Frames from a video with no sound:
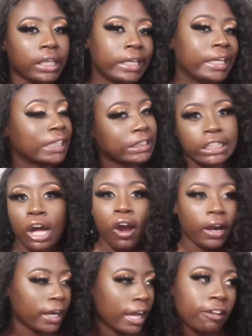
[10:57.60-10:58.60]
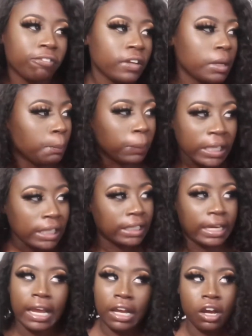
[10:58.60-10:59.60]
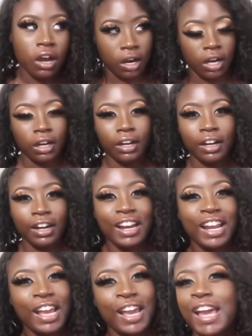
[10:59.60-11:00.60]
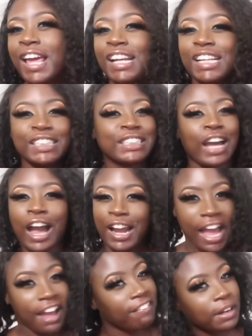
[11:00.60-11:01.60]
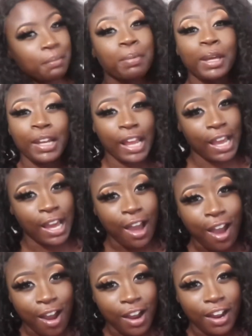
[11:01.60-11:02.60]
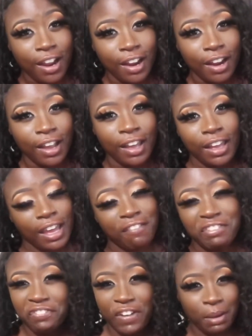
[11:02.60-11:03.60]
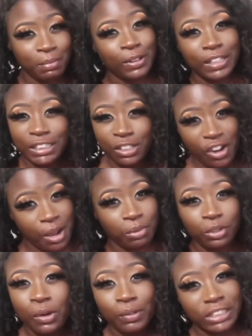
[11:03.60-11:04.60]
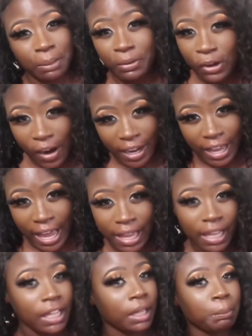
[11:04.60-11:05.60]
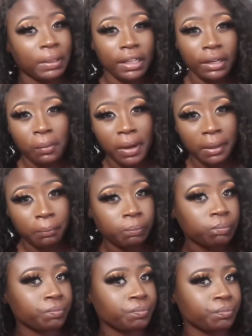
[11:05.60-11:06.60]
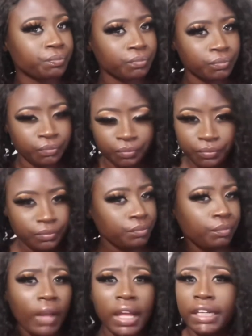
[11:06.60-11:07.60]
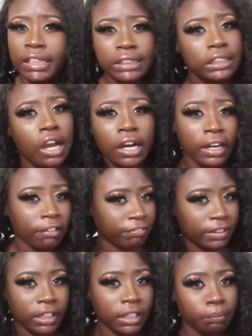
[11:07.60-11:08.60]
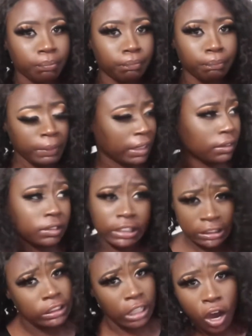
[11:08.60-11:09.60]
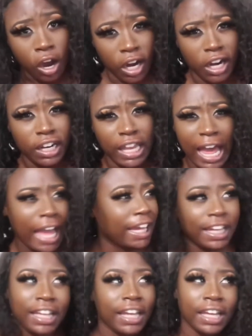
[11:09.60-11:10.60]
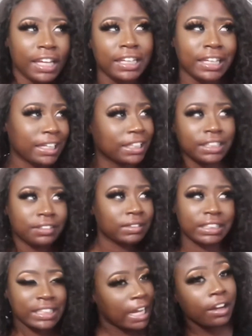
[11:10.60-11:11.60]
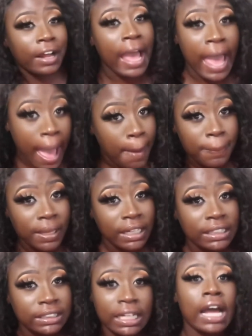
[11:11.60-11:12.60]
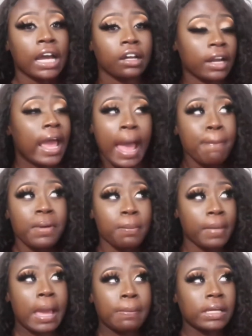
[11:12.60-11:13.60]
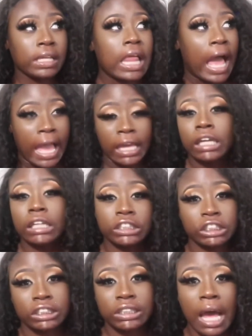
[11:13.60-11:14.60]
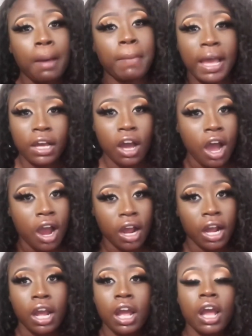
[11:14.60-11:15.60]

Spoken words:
this car not finna beat that car. This car finna beat that car. If you follow me on Instagram, you know what type of car I got. But anyway, this car not finna beat this car. Like, it's not gonna happen. It's not gonna happen, baby. Like, just stop my car.